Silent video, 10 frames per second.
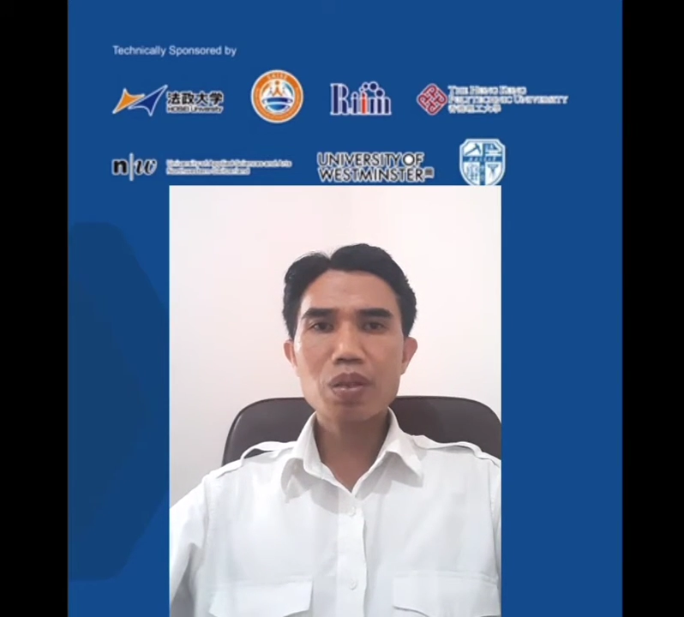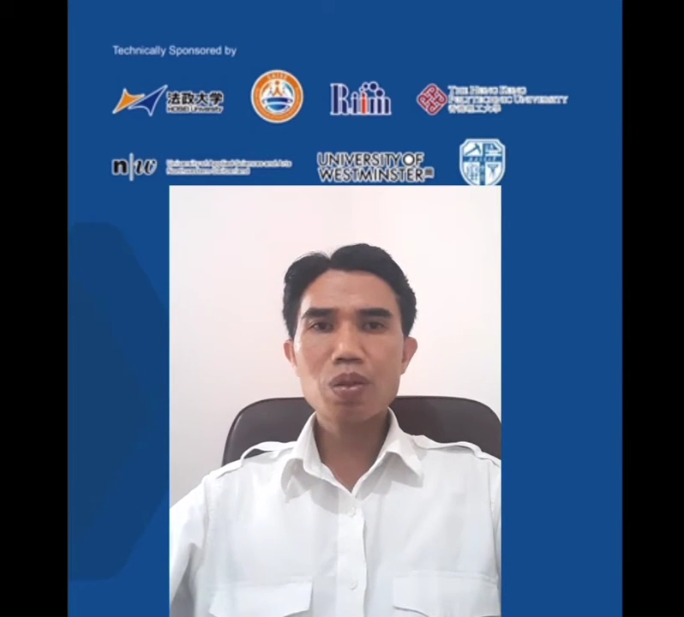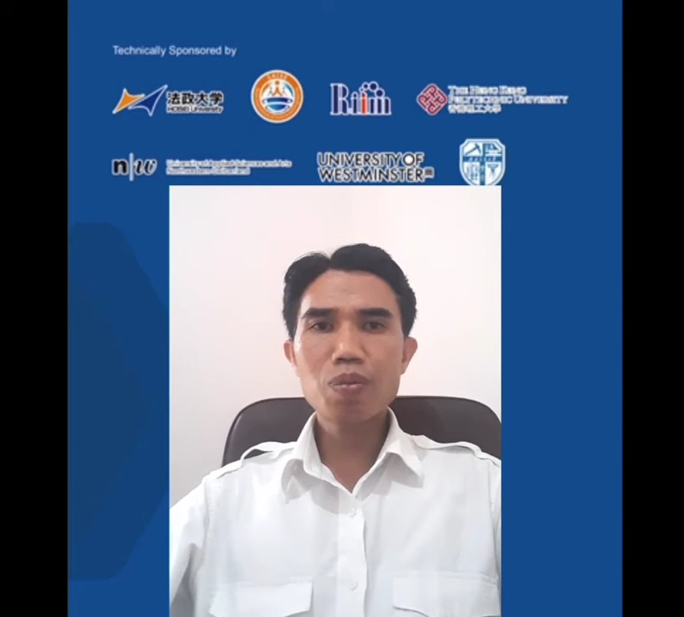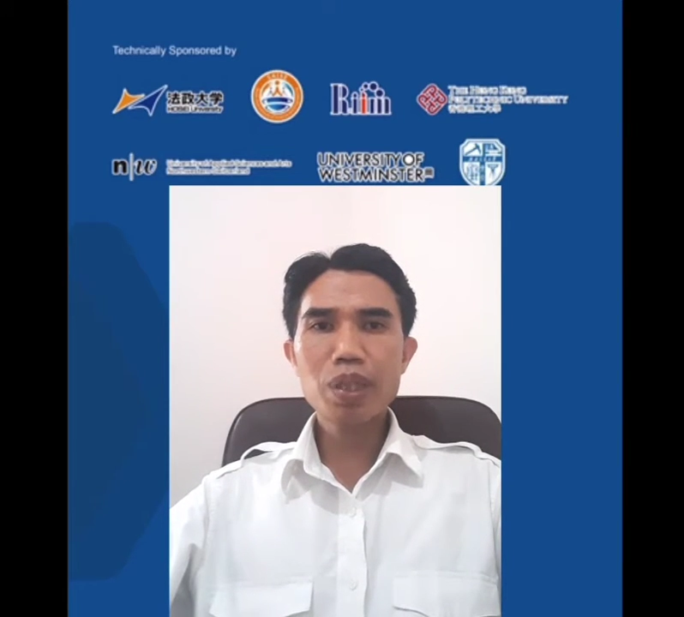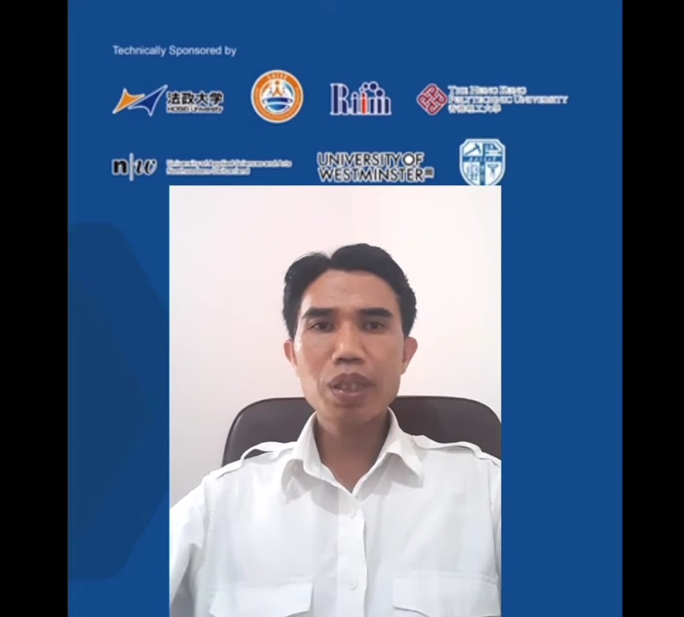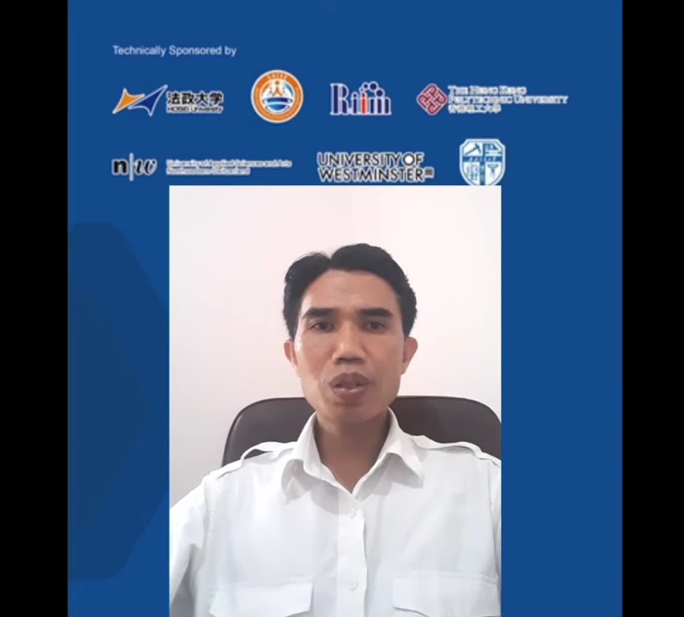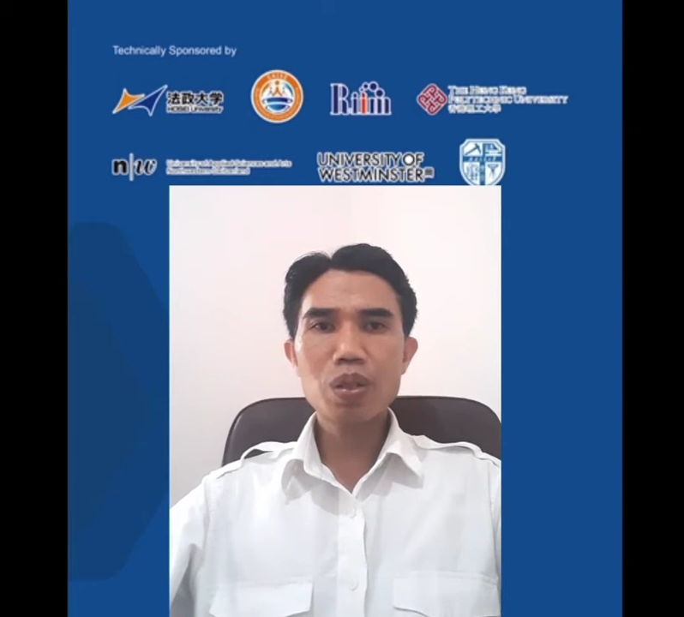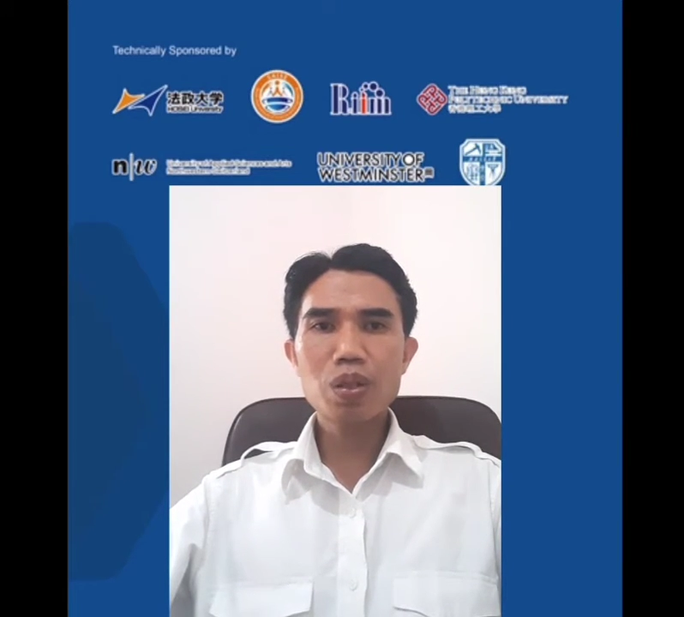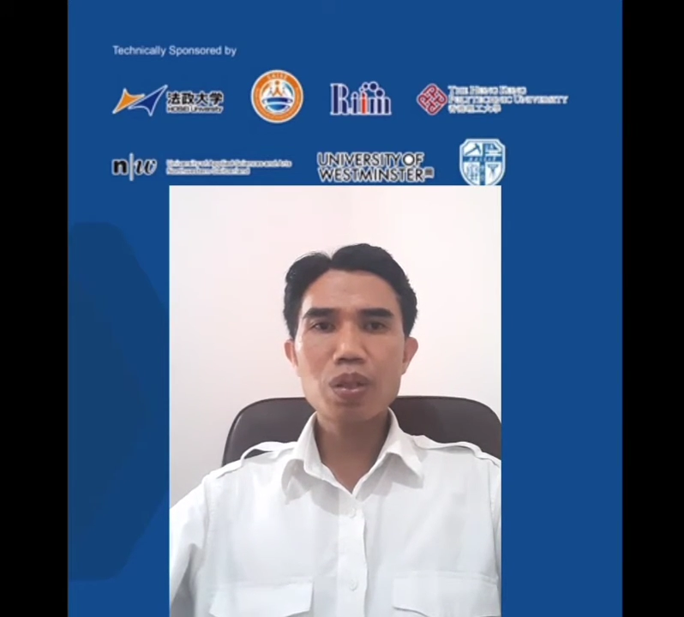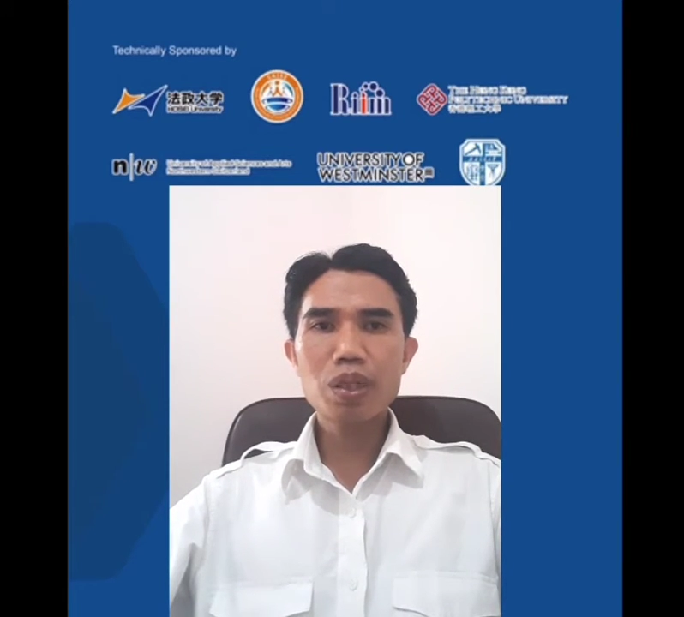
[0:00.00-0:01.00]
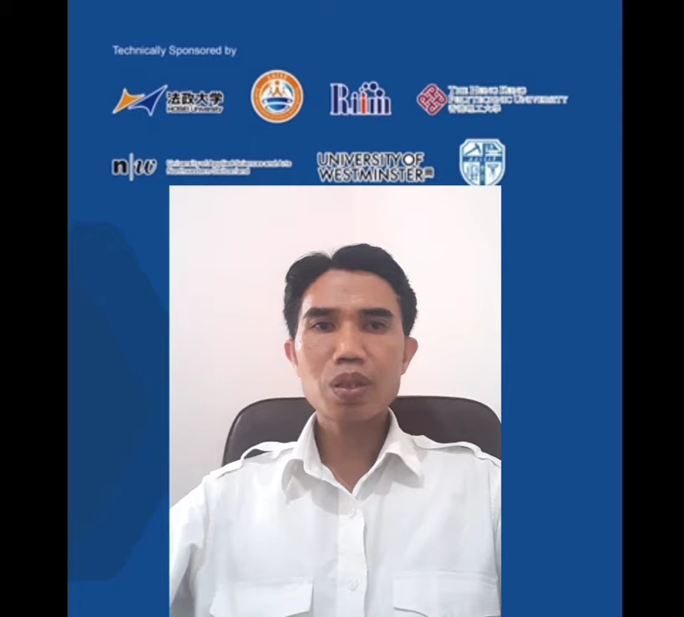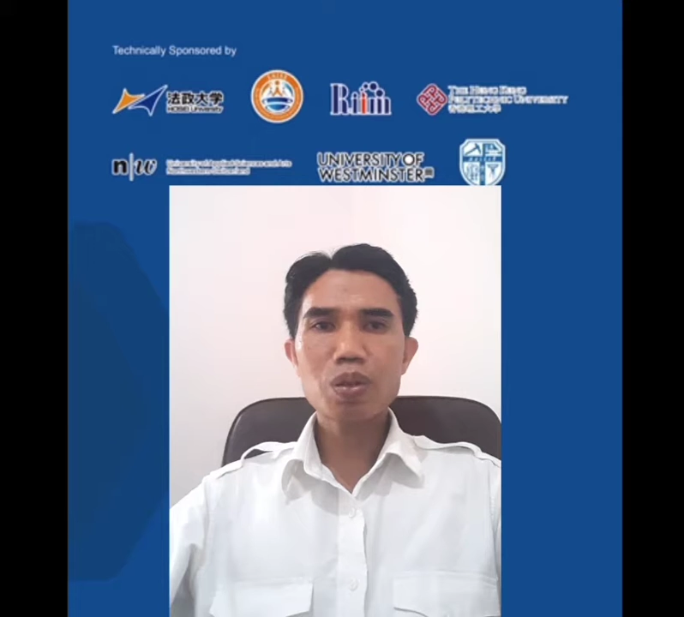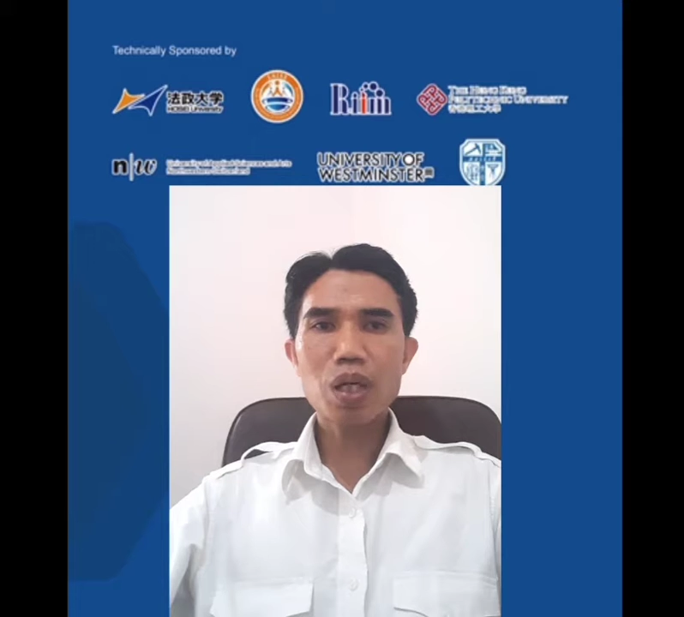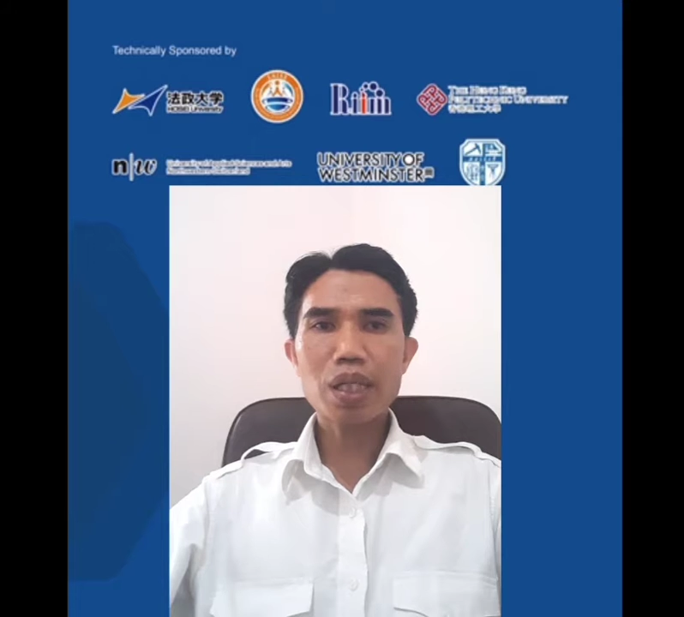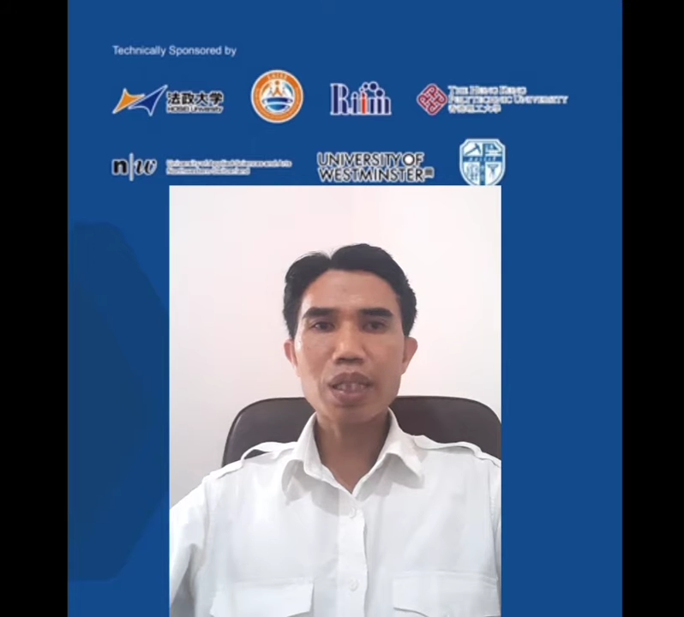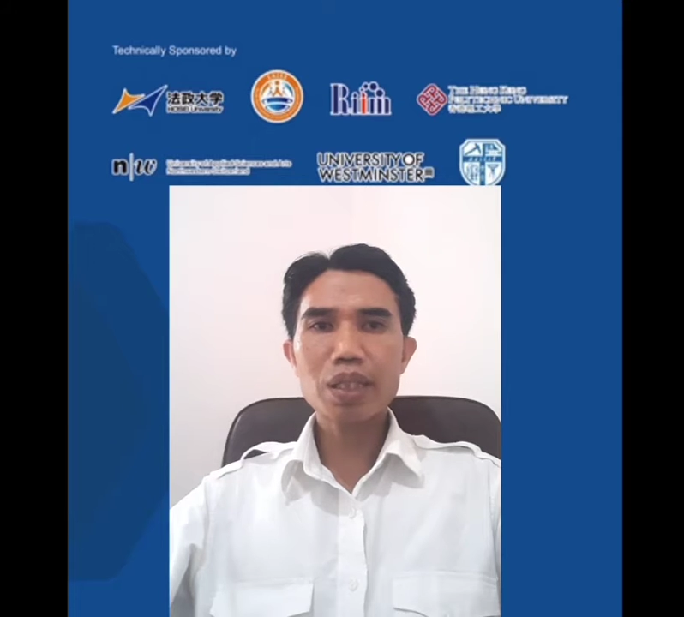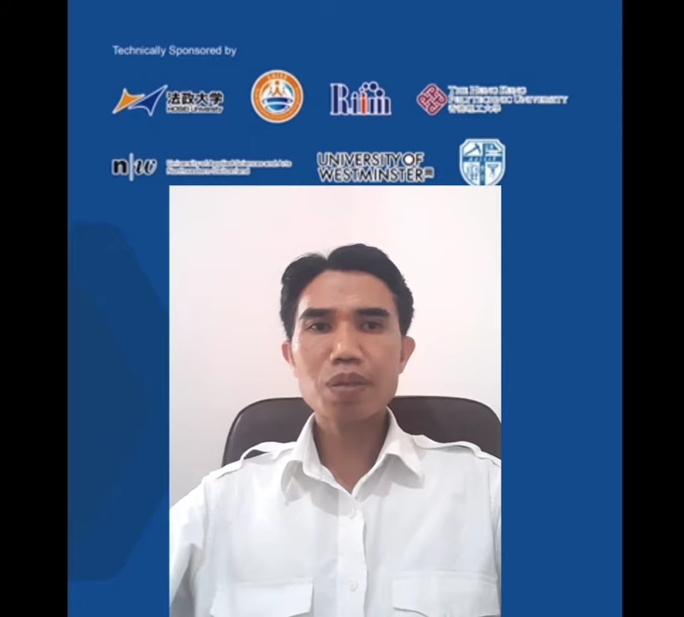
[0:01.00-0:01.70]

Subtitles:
to be done to address